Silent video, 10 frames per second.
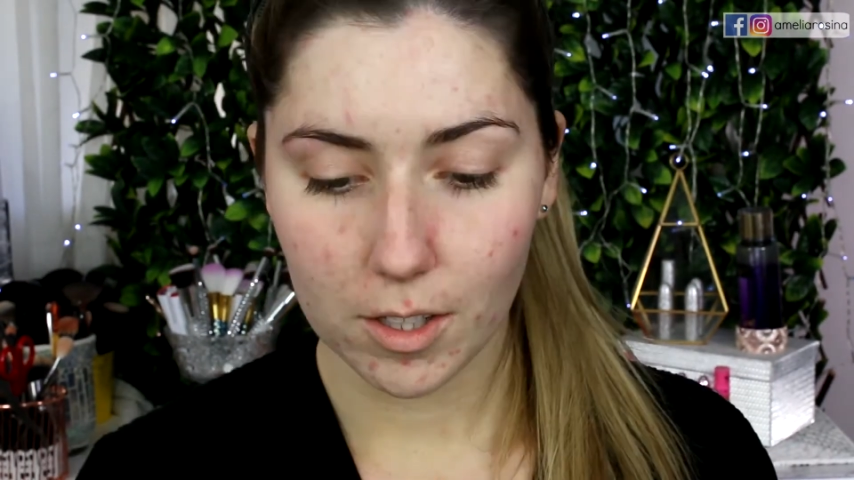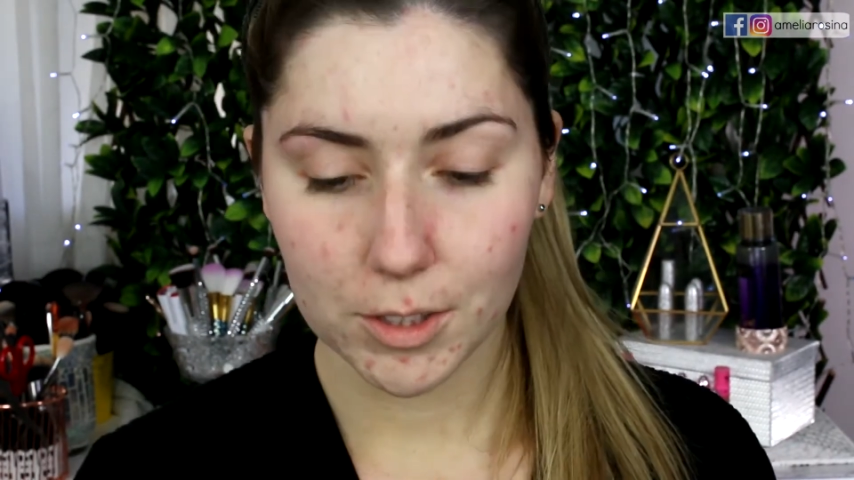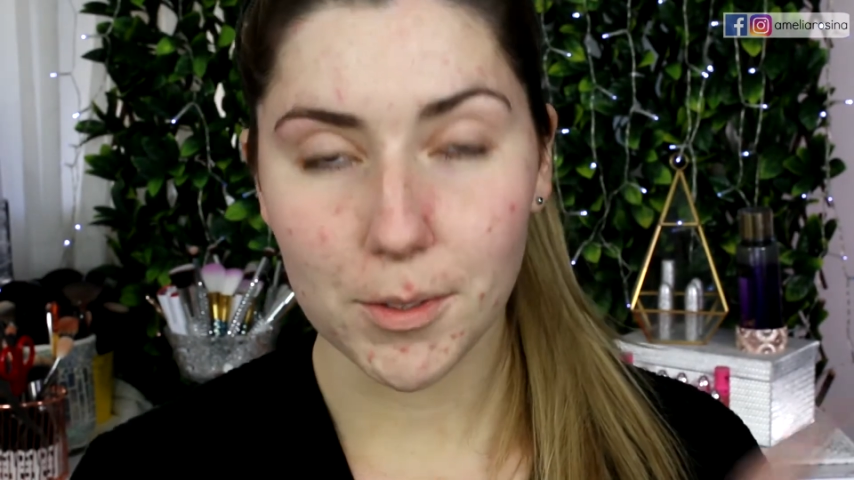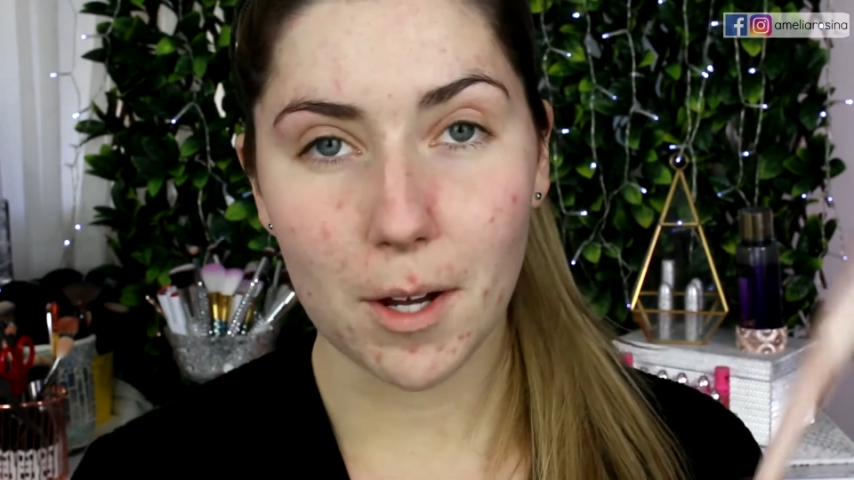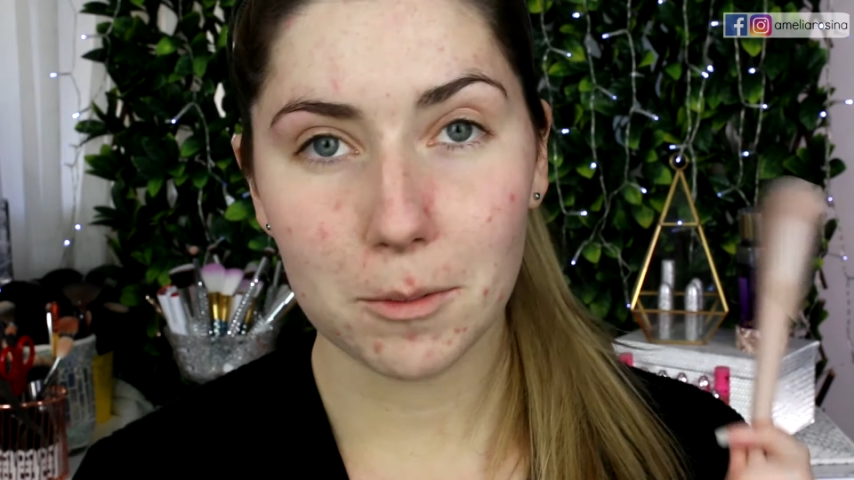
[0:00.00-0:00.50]

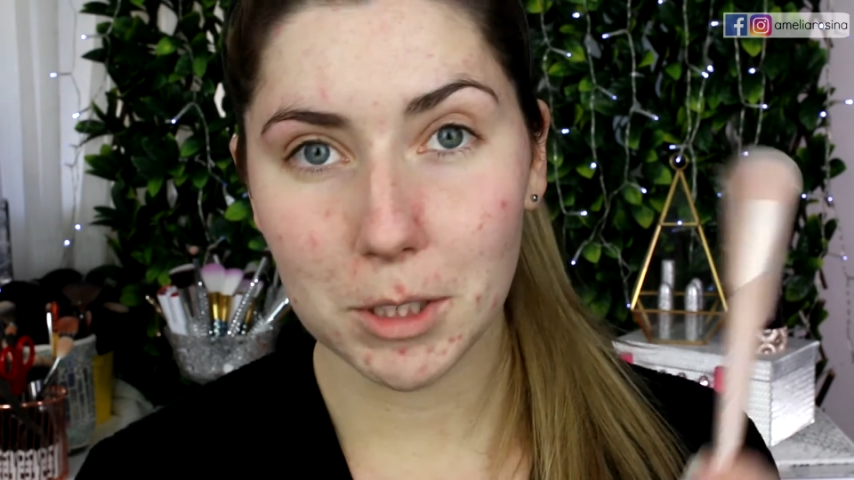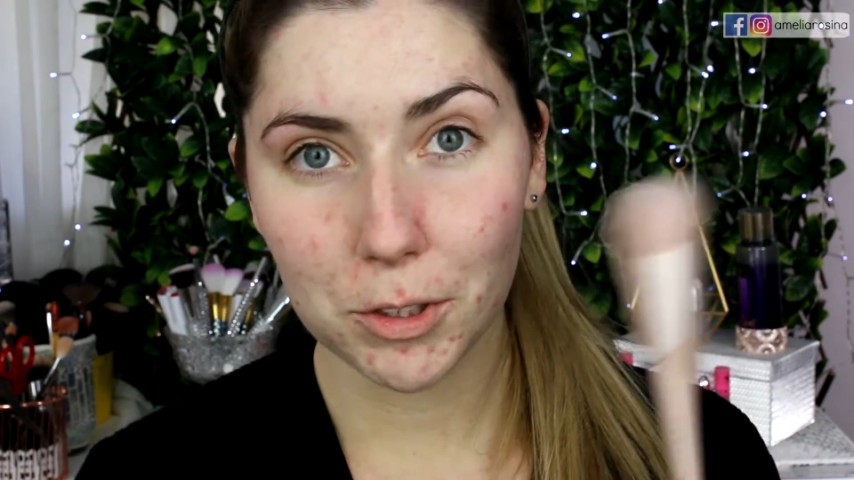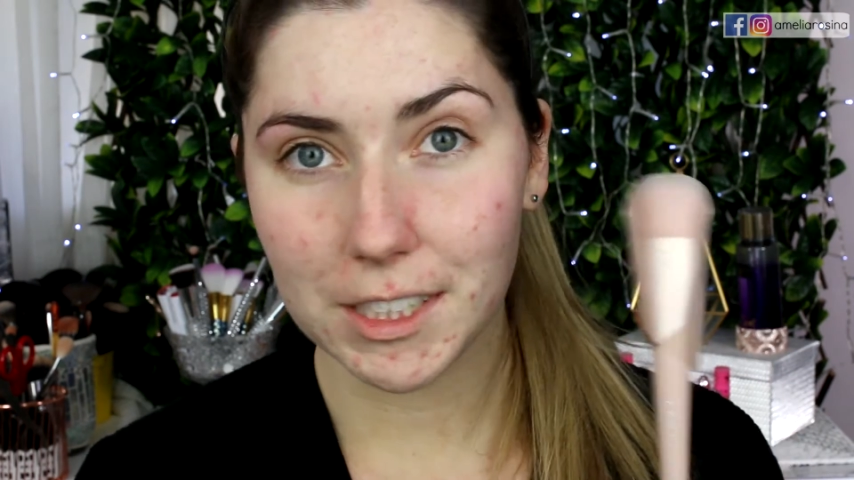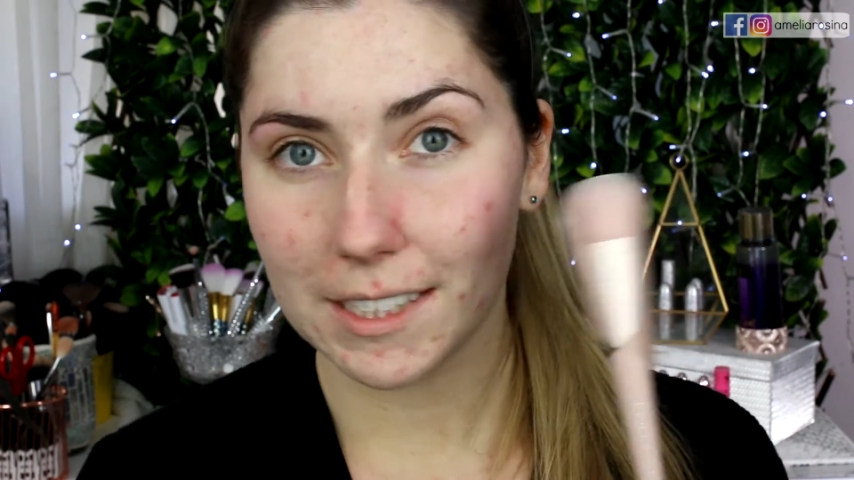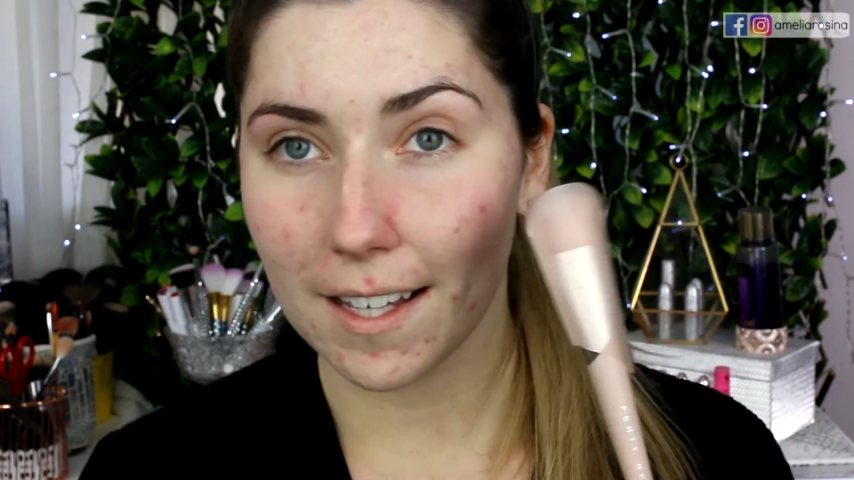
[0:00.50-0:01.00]
So I'll be
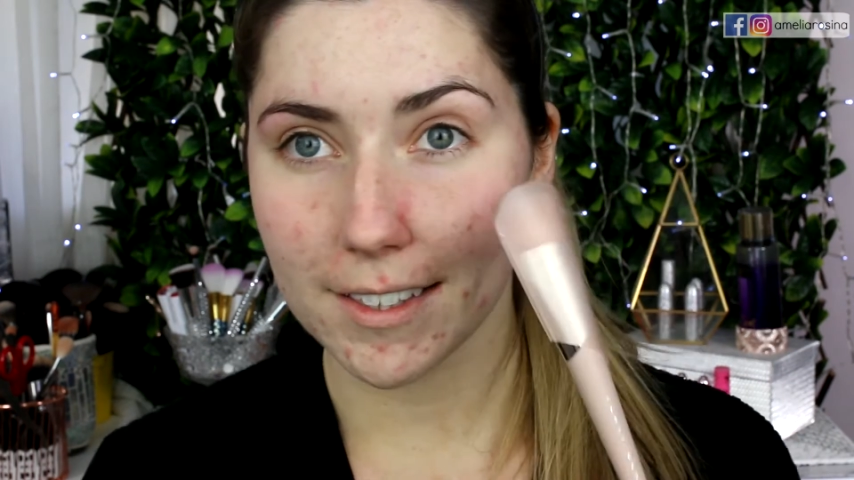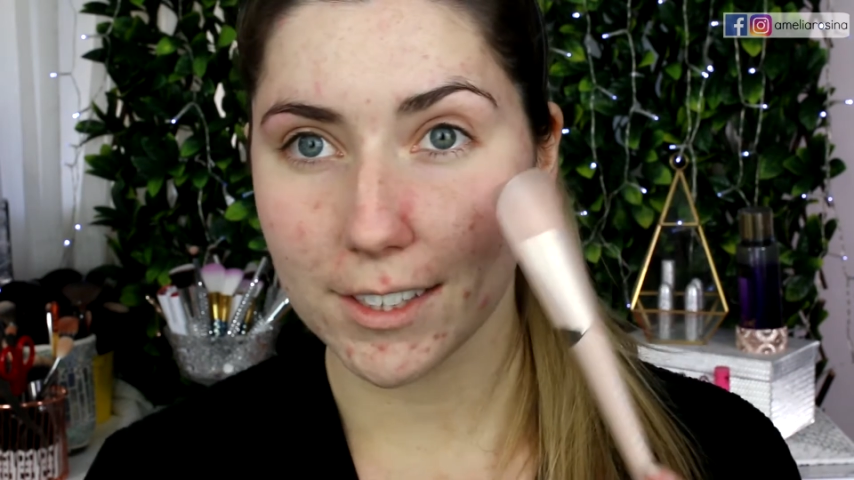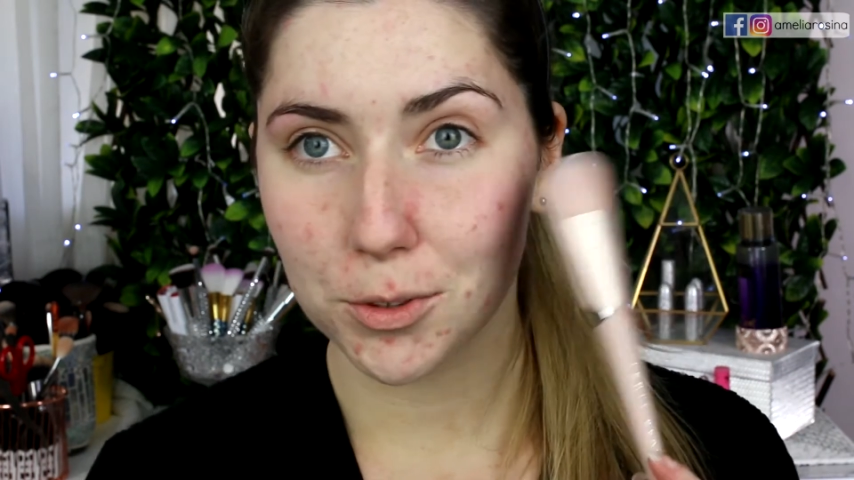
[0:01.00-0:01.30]
using that